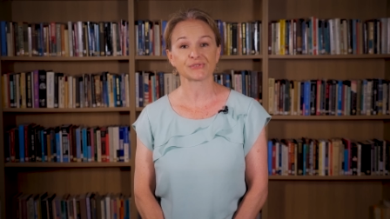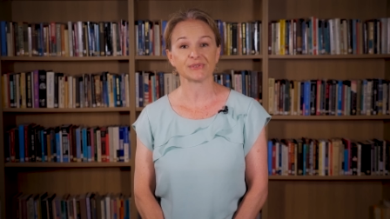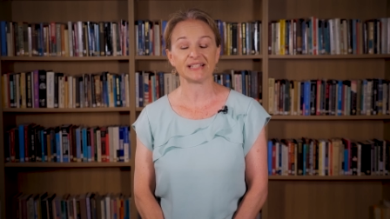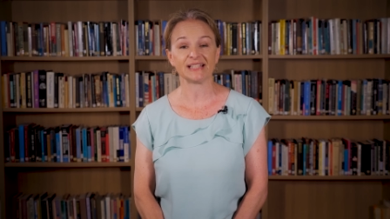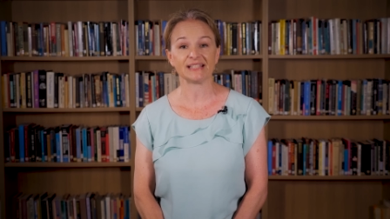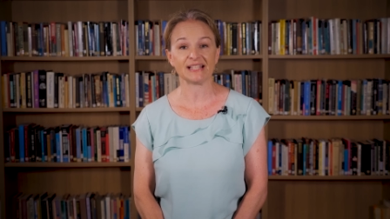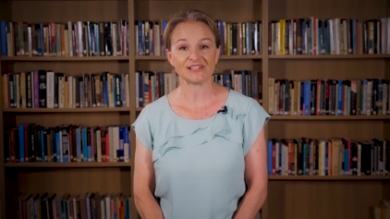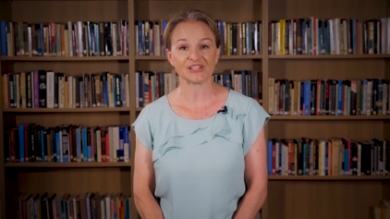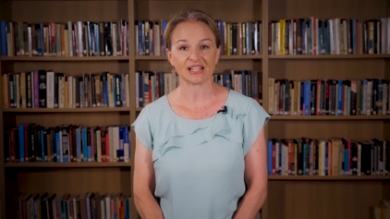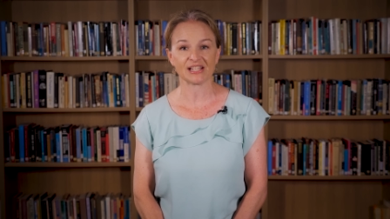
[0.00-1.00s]
screening in
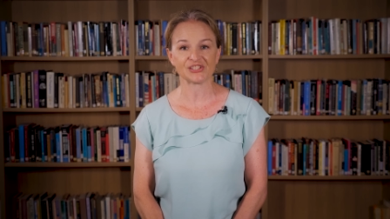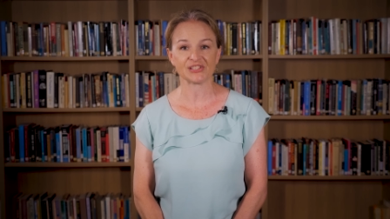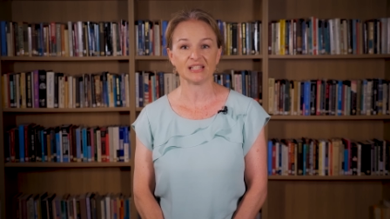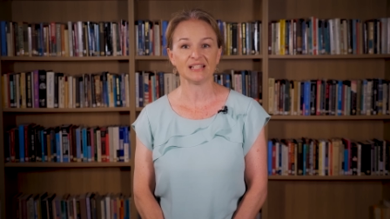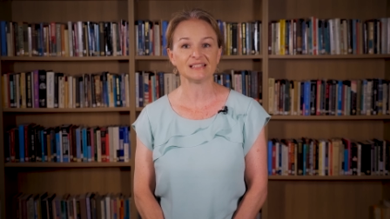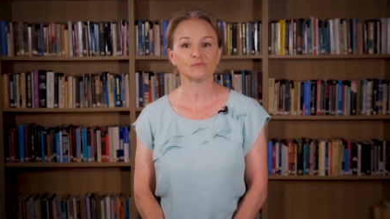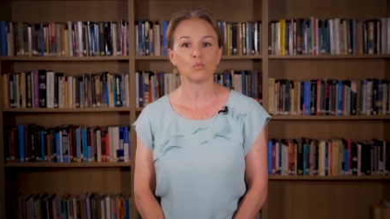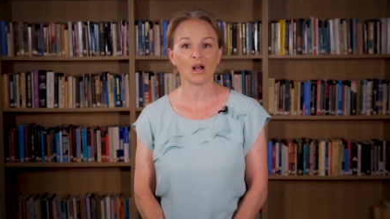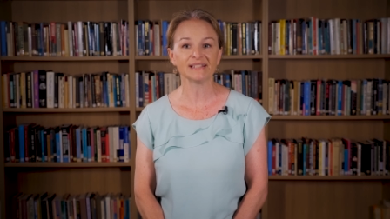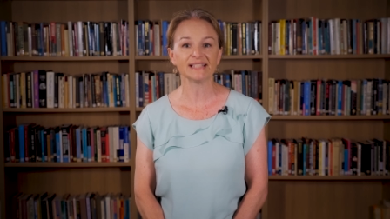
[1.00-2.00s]
education is
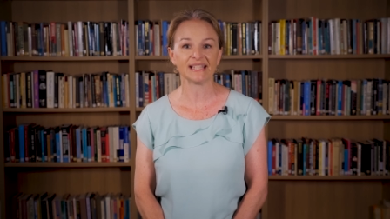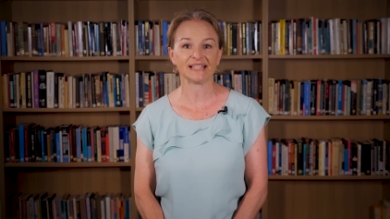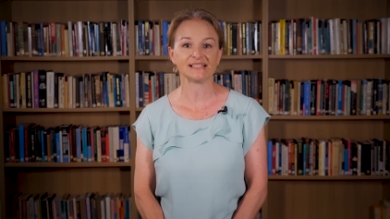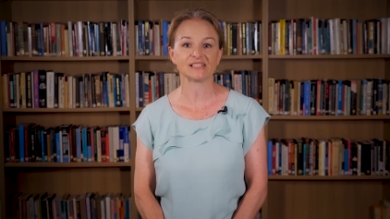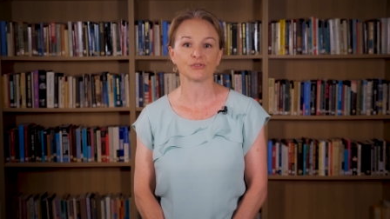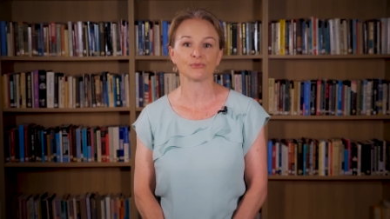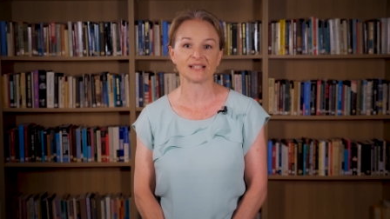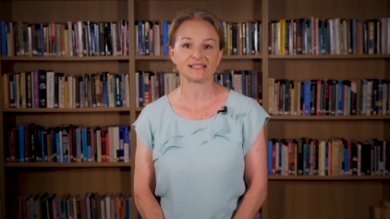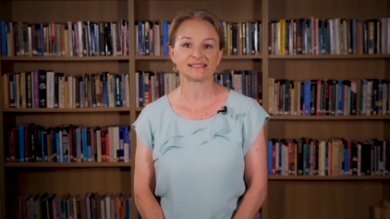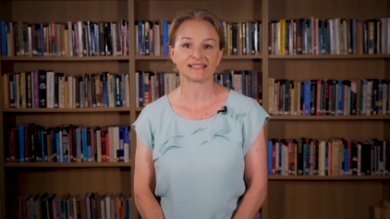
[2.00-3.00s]
one key to
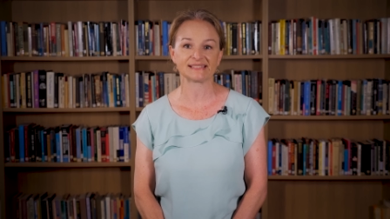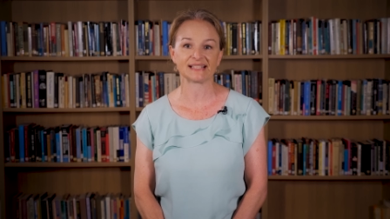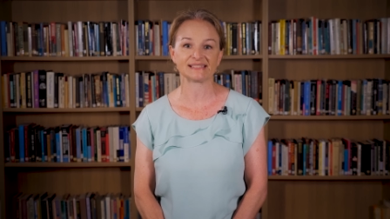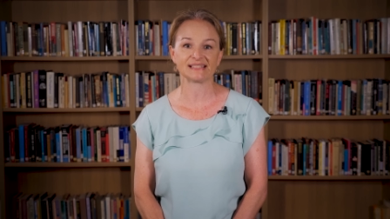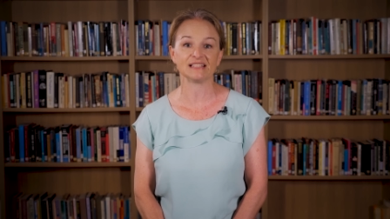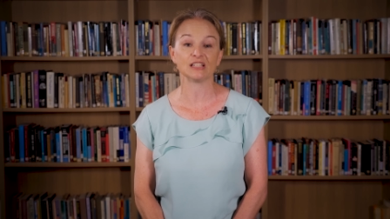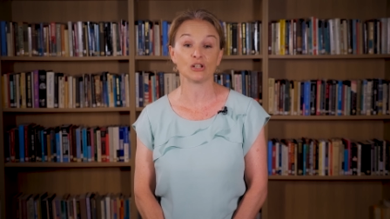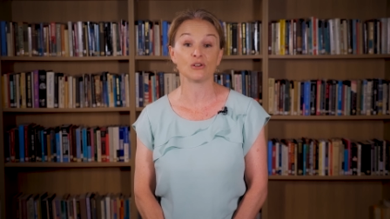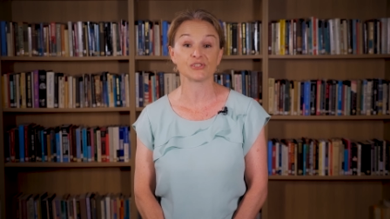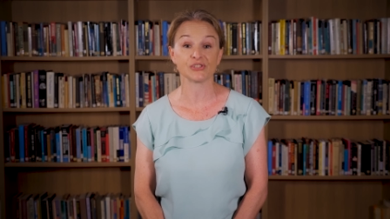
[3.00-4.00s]
greater success in the
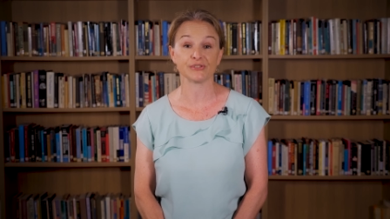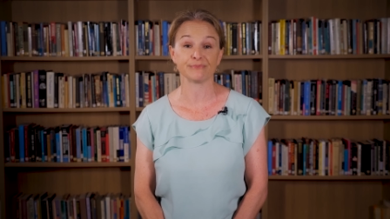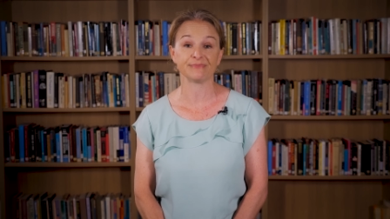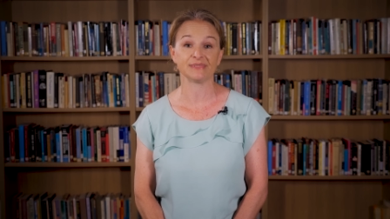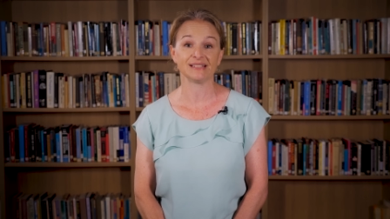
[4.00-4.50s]
long term,